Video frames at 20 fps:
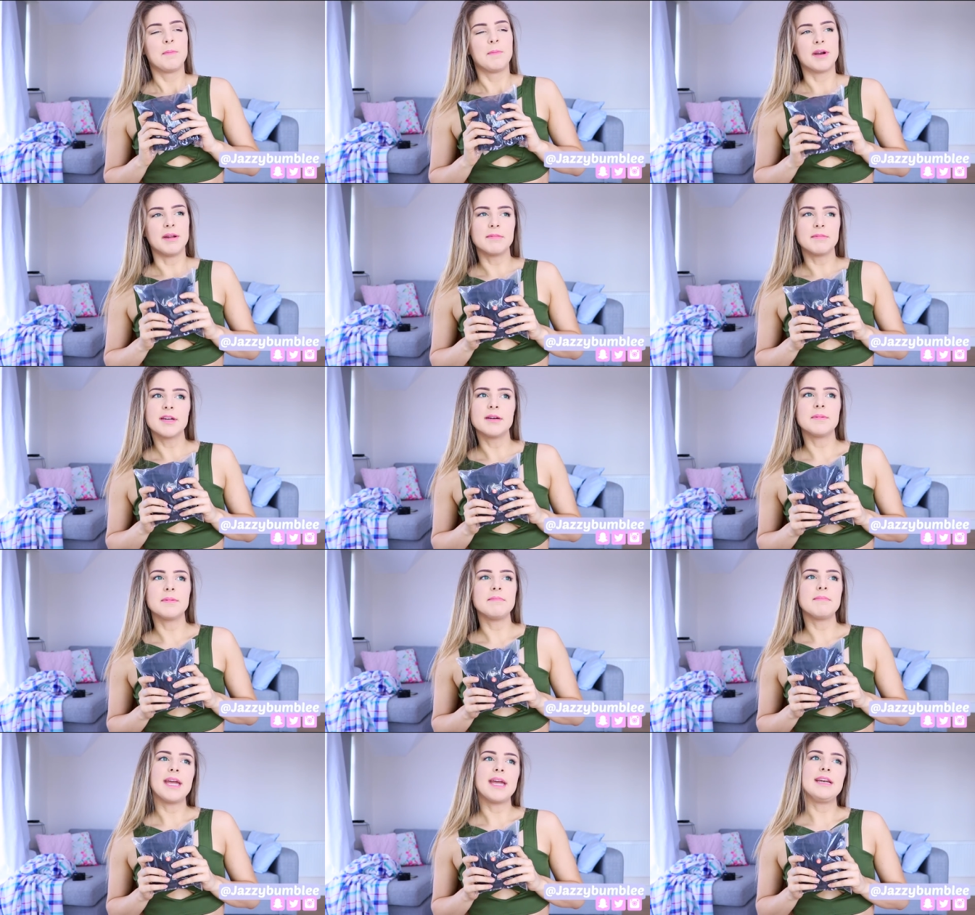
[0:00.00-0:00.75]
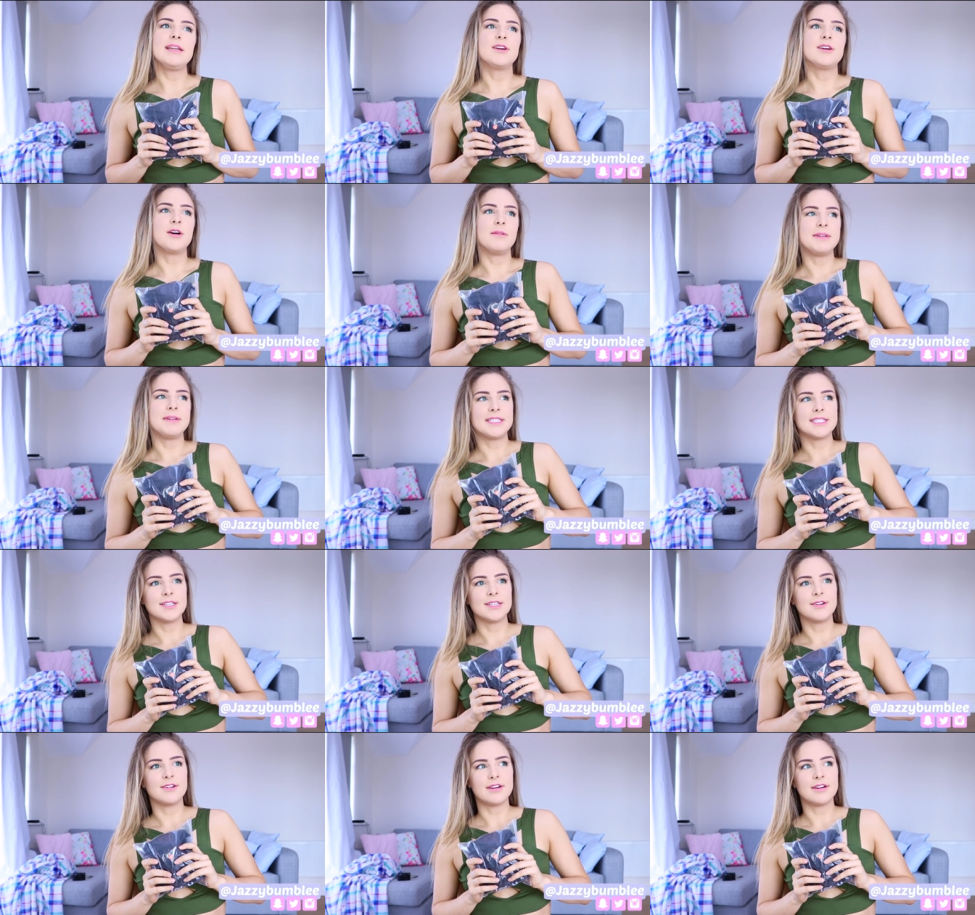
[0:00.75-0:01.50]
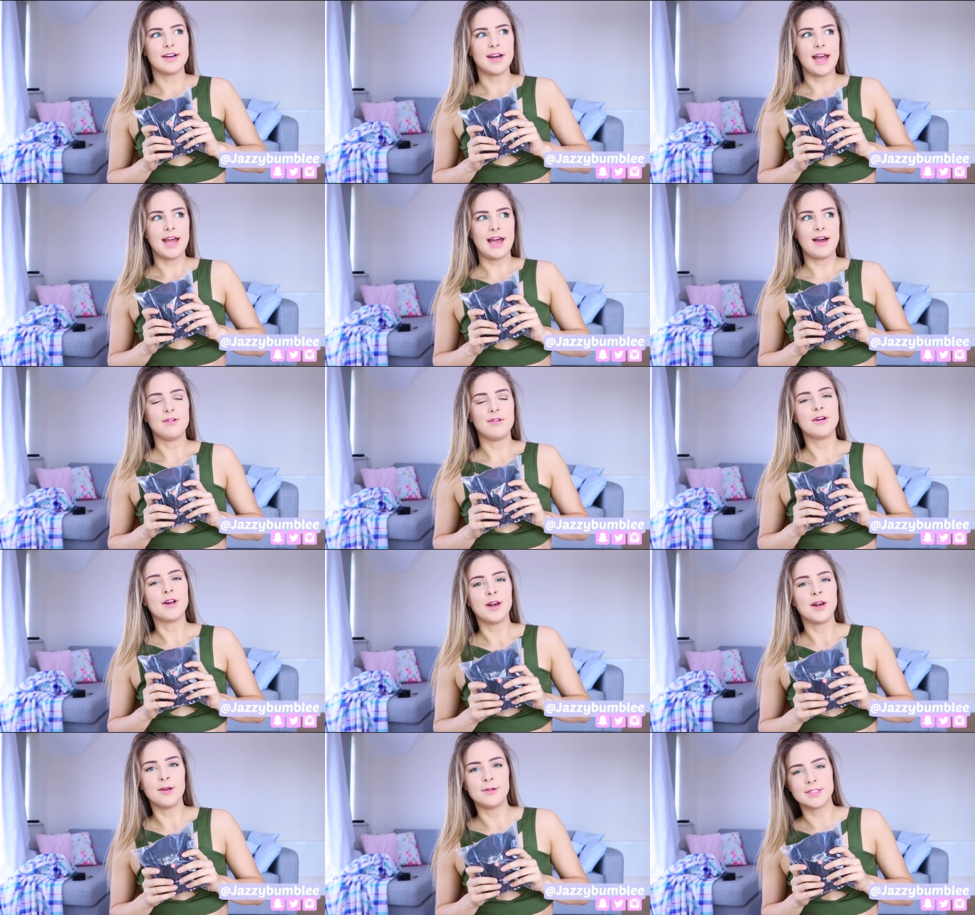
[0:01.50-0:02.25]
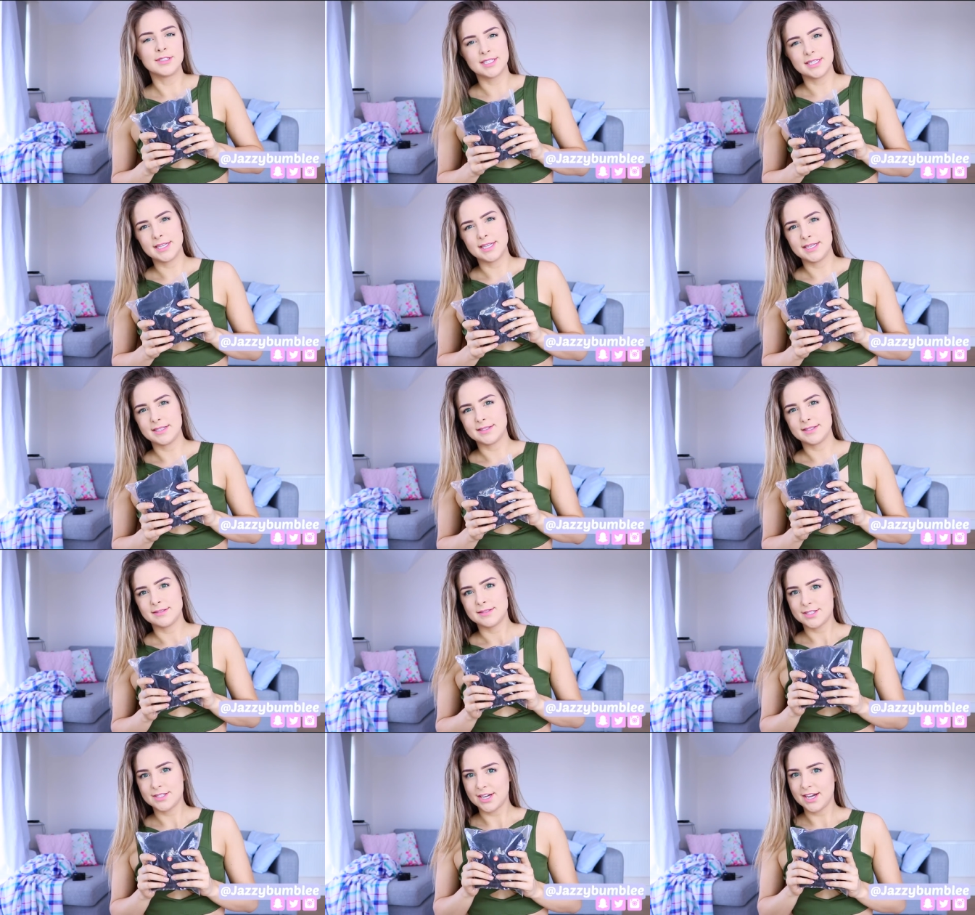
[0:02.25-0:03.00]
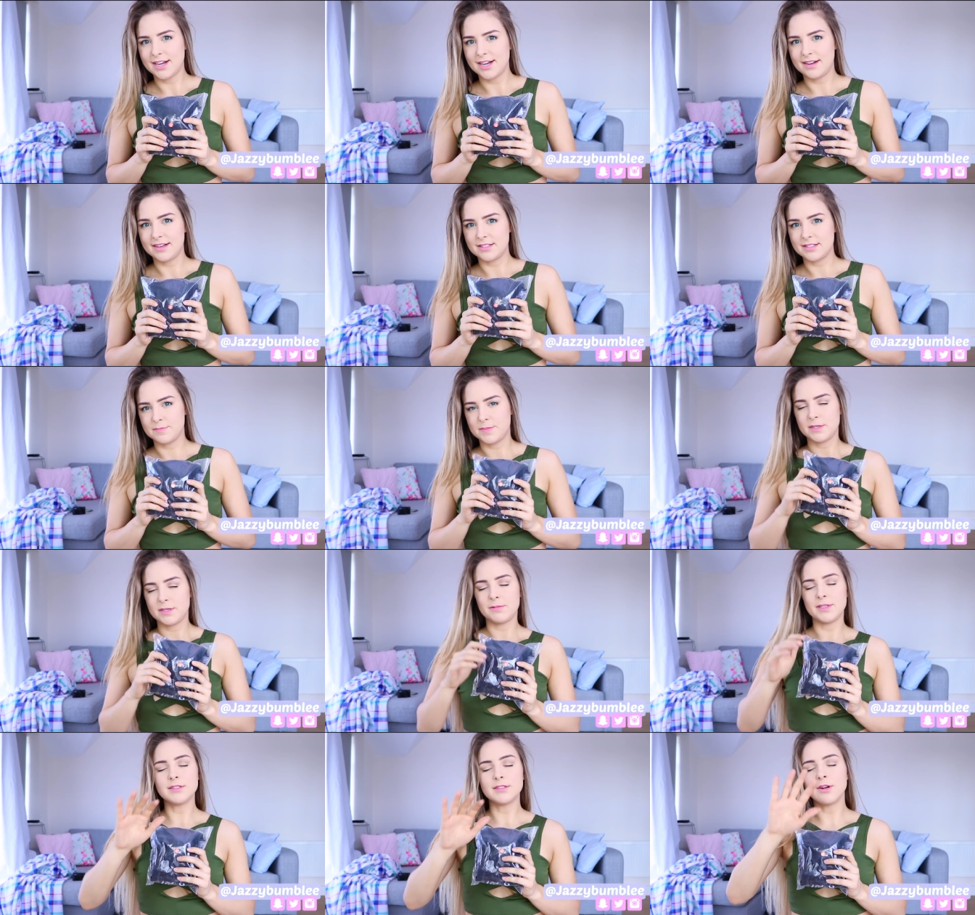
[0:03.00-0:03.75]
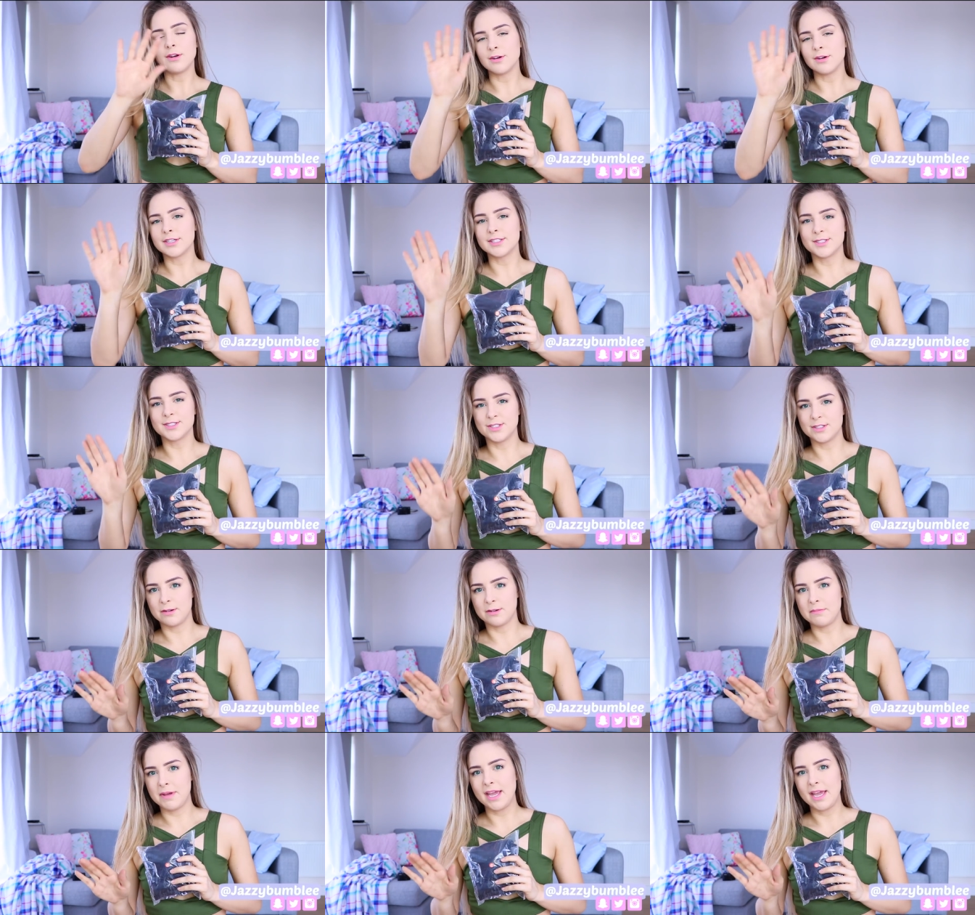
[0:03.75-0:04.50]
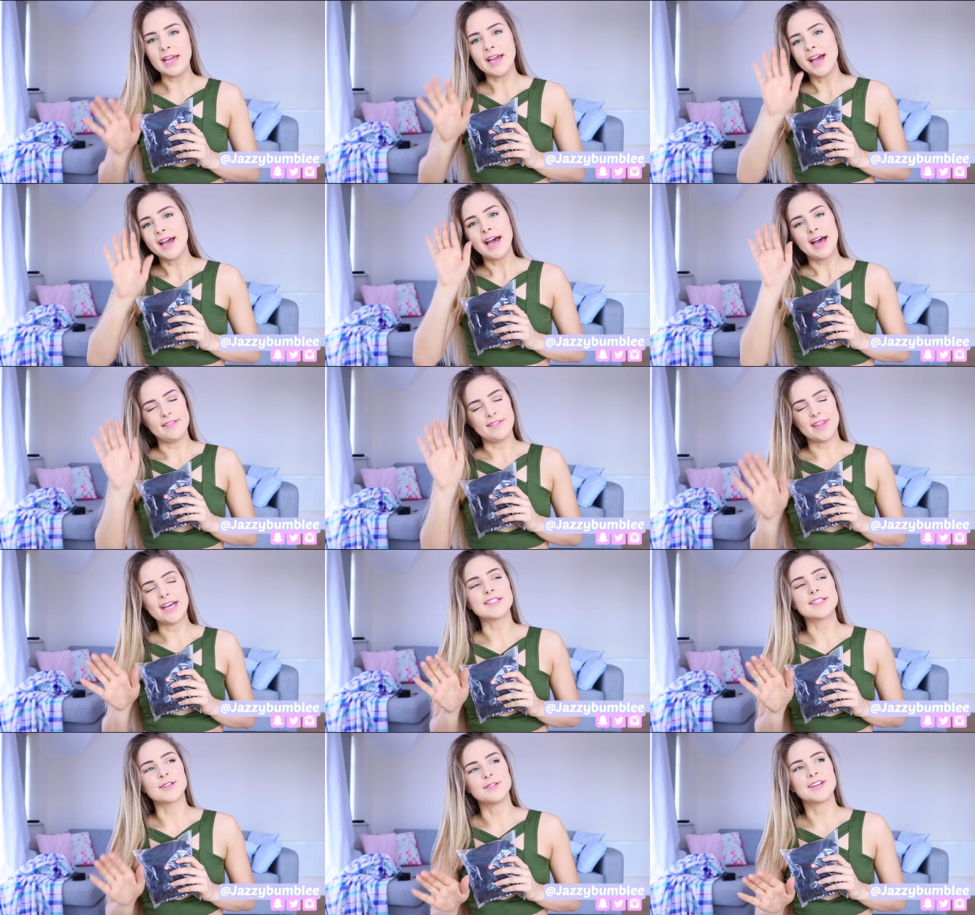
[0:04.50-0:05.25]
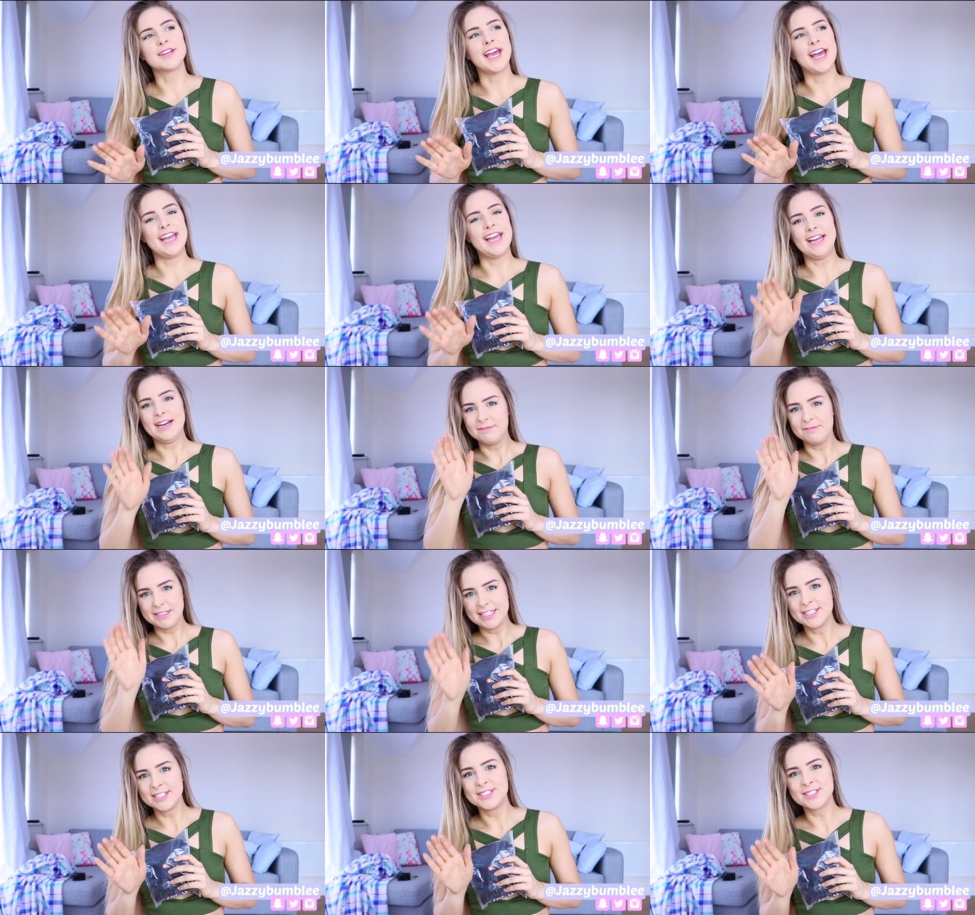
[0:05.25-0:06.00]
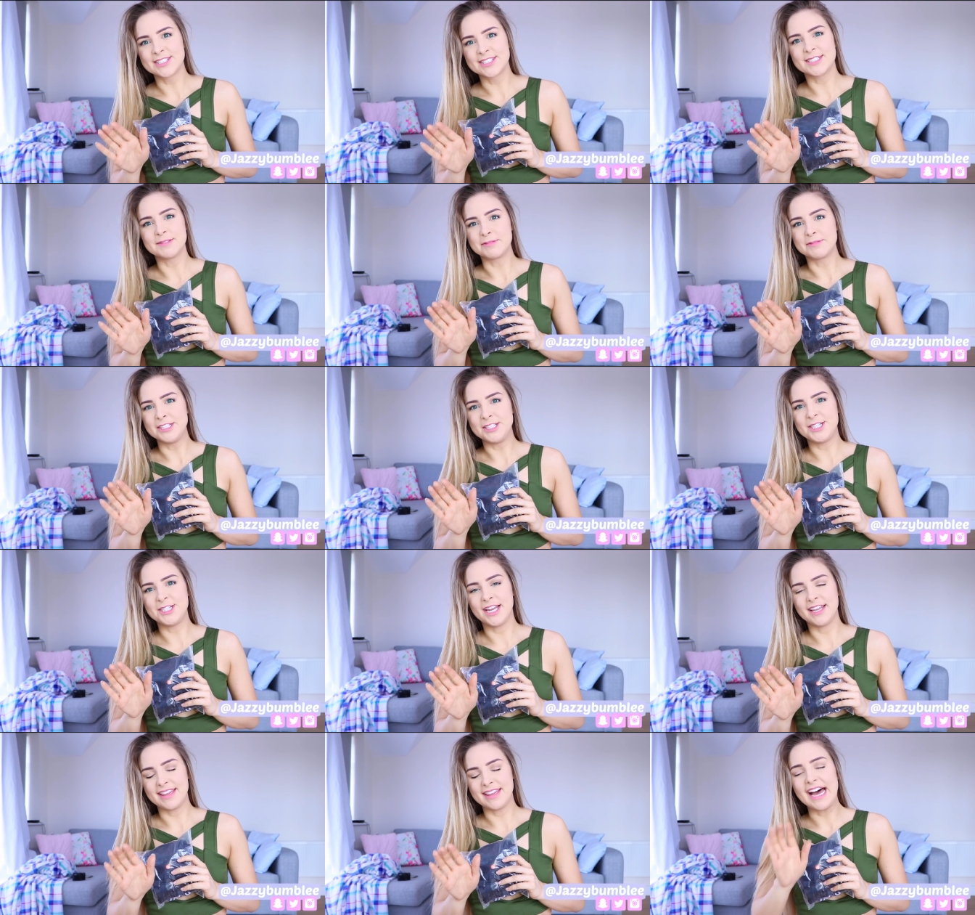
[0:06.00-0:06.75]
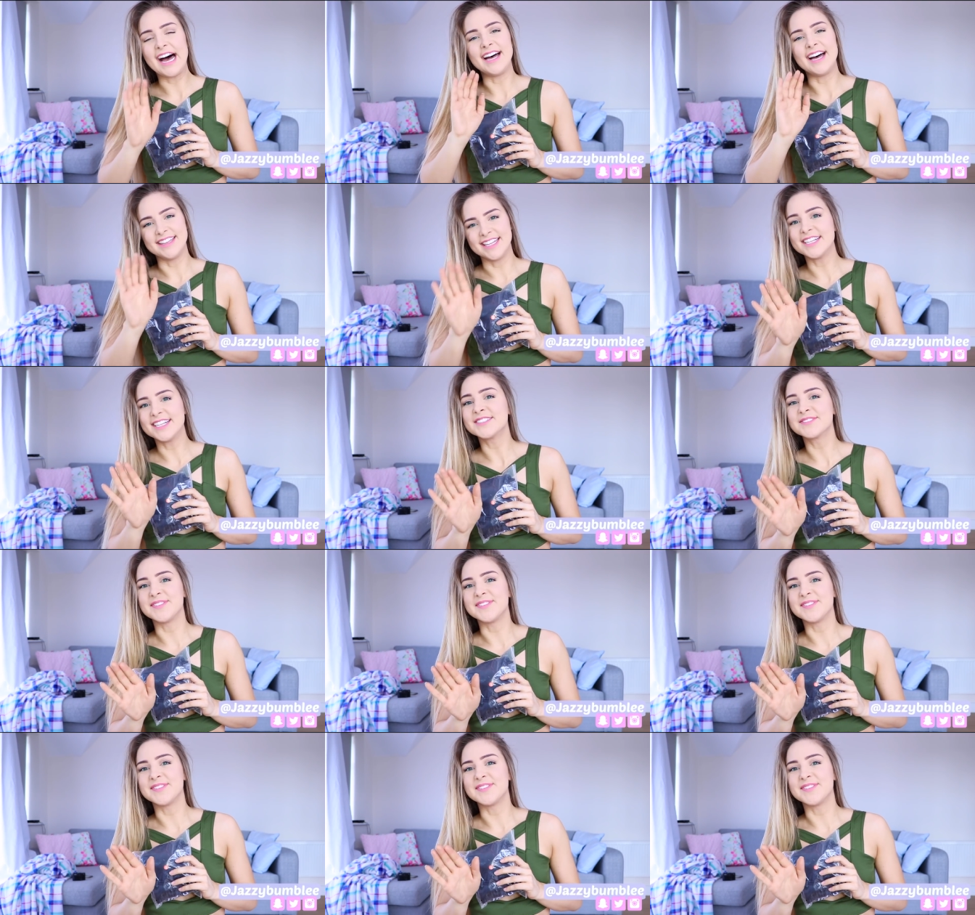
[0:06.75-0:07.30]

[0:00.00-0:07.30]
but I'm gonna be mainly commenting on how close it is to hers, but it will not look as good on me, and that's okay, and we can just appreciate that, and that's